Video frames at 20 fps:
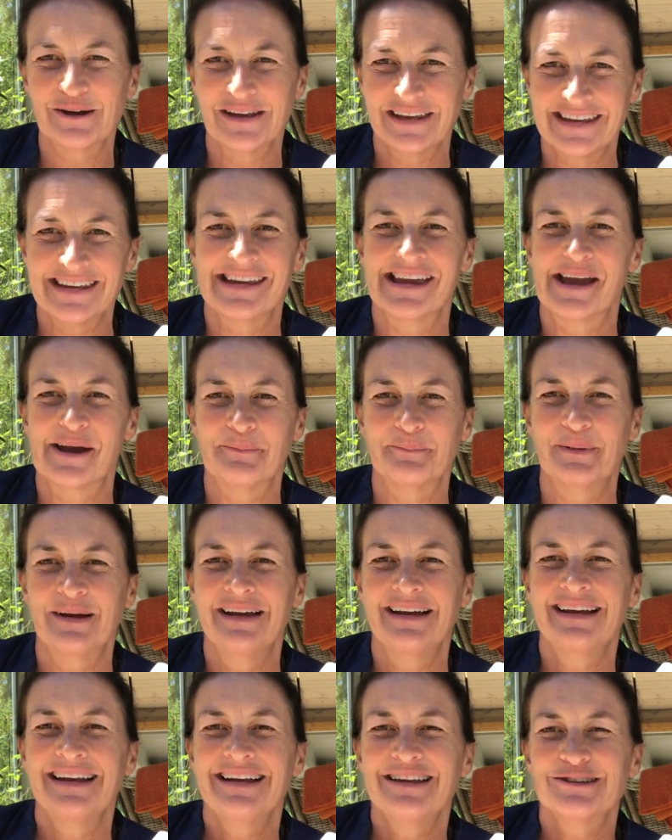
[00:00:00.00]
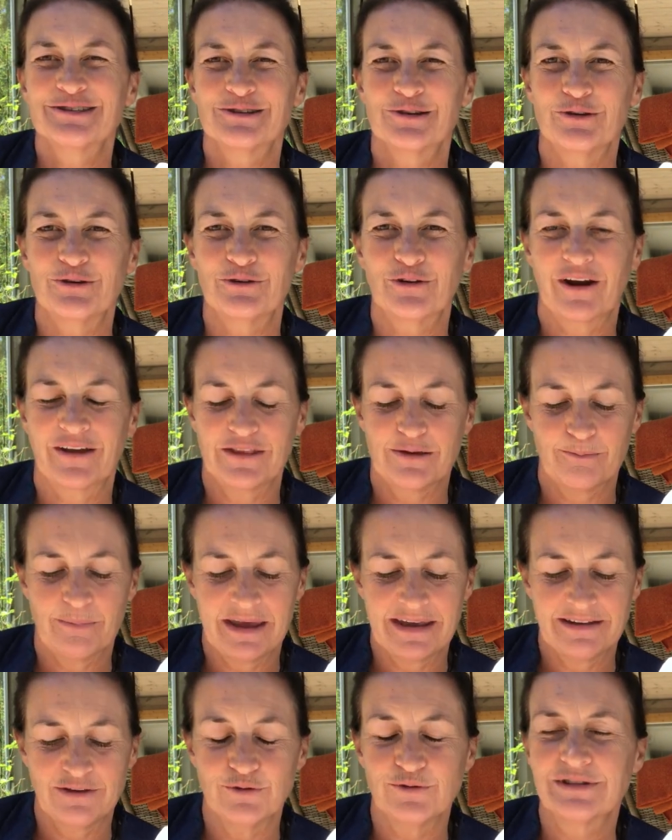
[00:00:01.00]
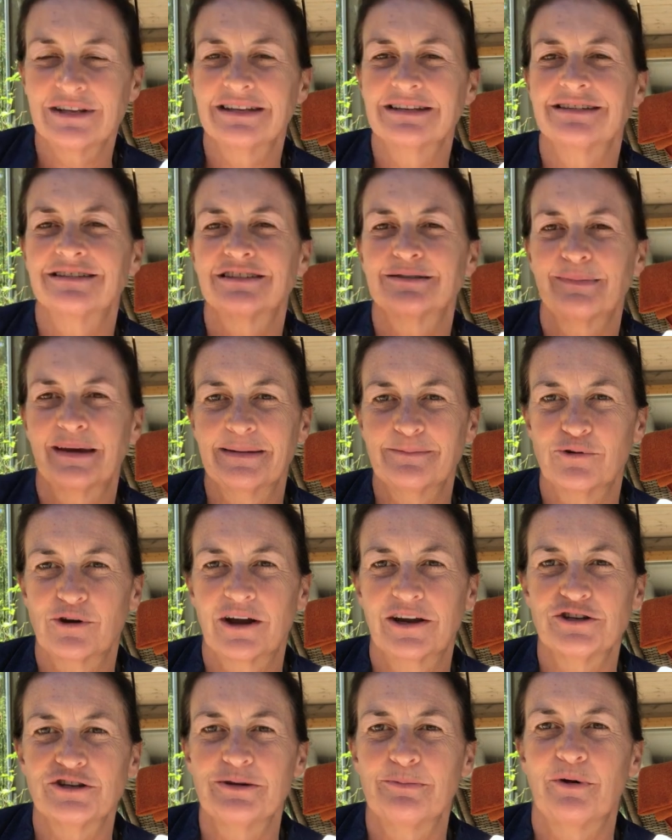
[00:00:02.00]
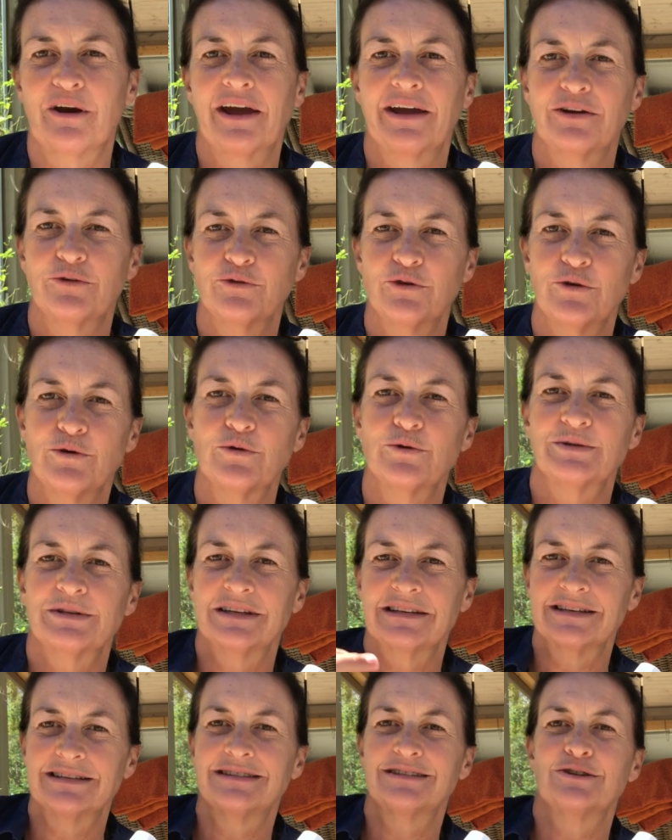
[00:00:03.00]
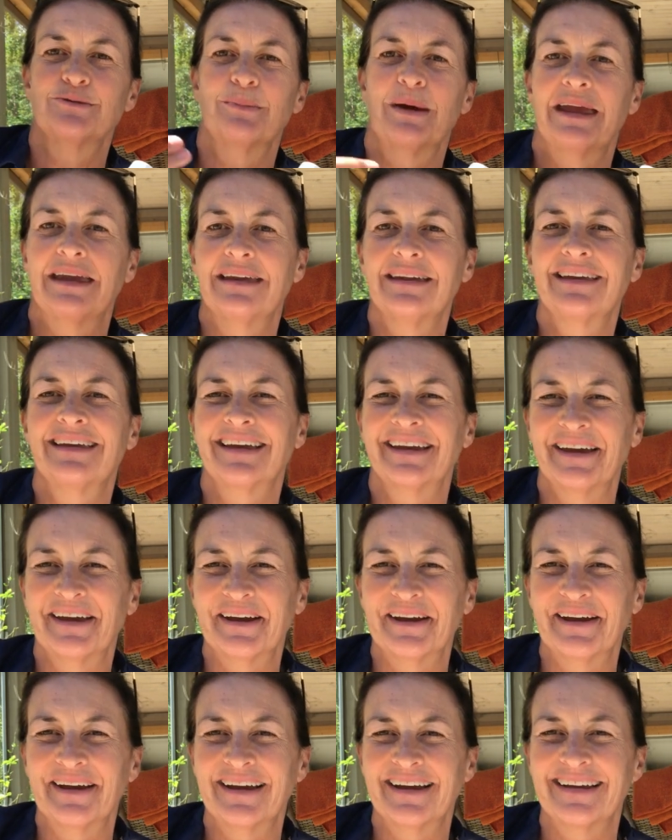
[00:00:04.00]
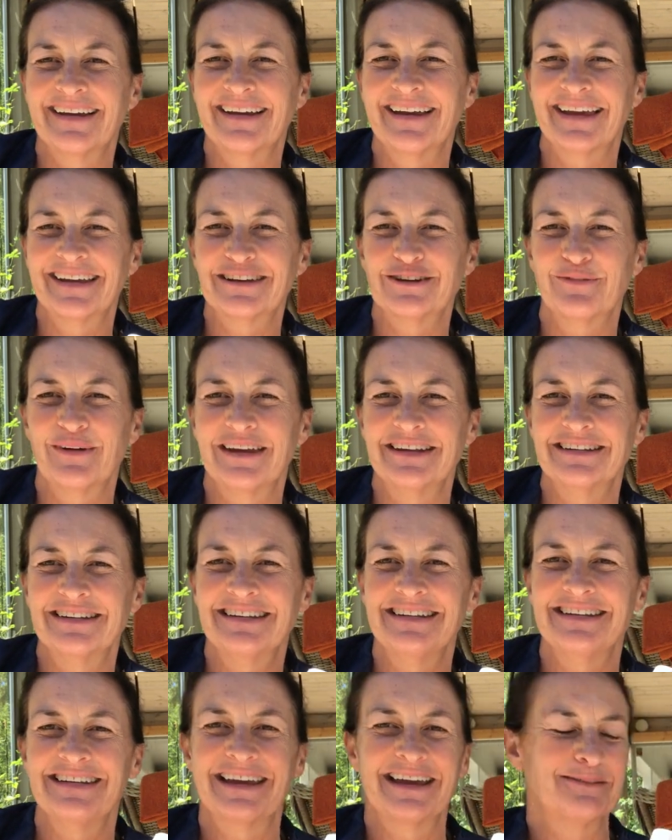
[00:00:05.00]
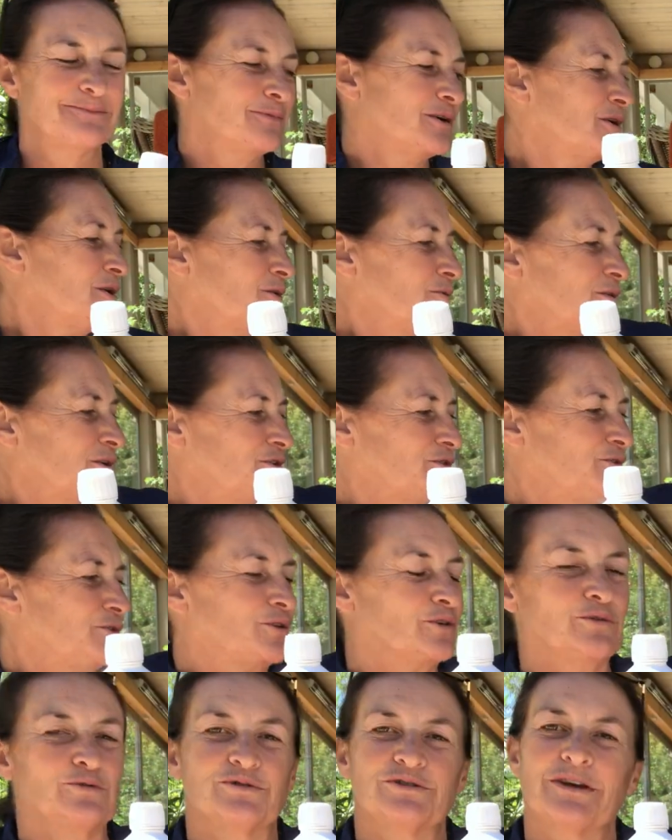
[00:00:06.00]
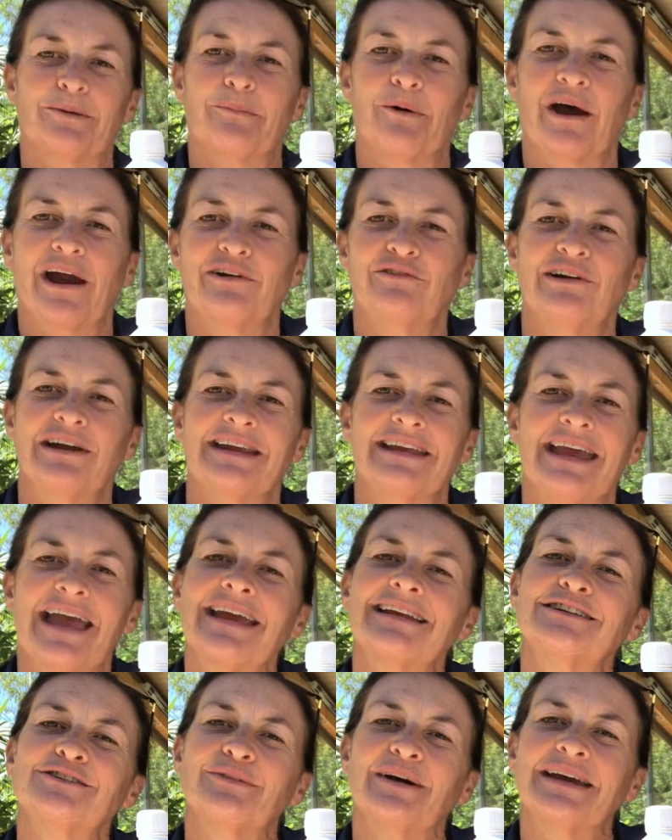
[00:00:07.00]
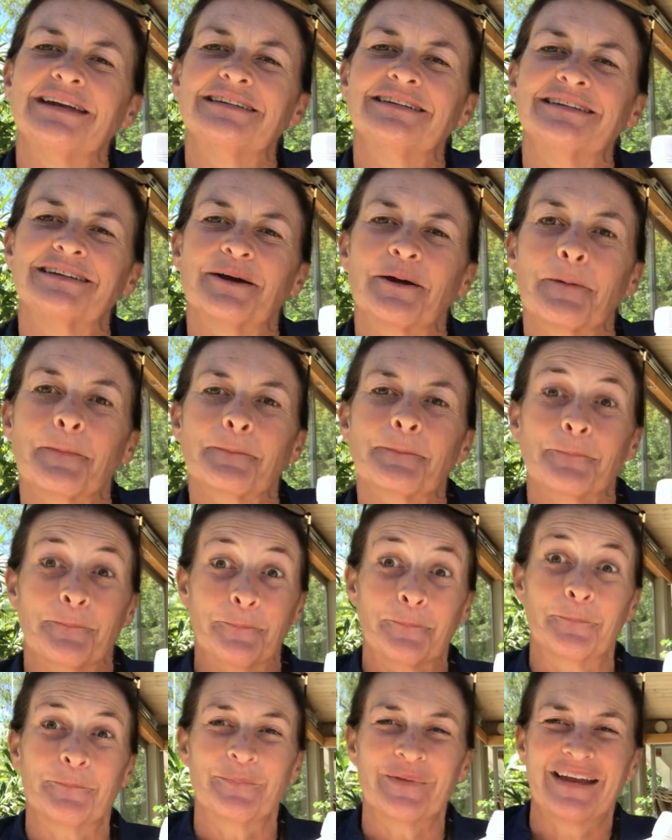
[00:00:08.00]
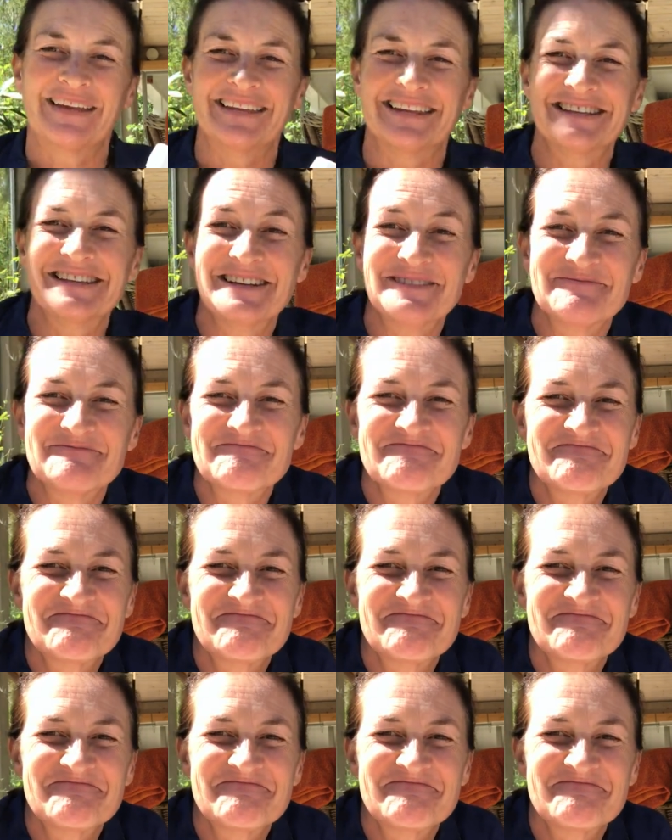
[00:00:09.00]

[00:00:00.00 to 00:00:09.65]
EM. So you're either using this to make bokashi bran, or you're using this to make activated EM, which you can also buy ready activated. That's it.